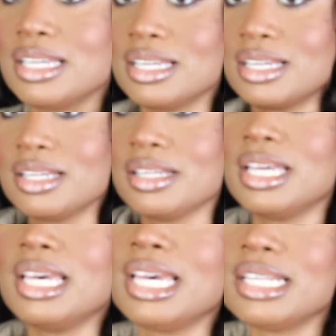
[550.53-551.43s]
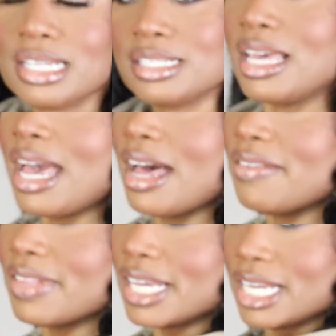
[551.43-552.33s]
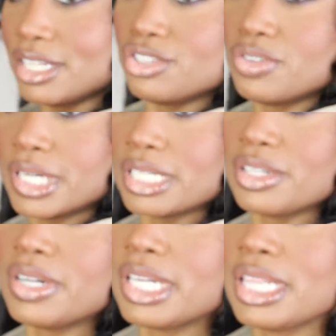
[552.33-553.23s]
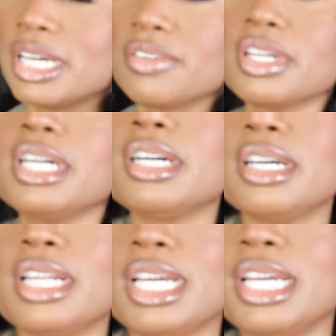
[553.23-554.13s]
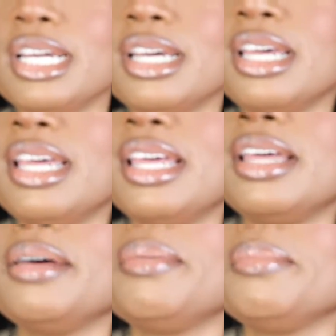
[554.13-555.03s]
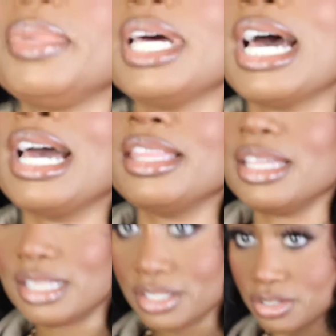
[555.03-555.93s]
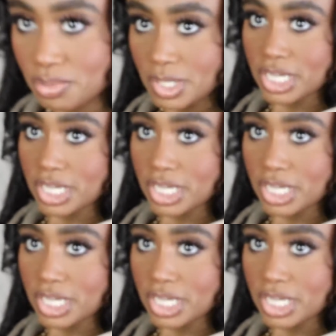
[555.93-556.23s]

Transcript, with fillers: It doesn't have like any strings or anything on the hoodie, but I think that's super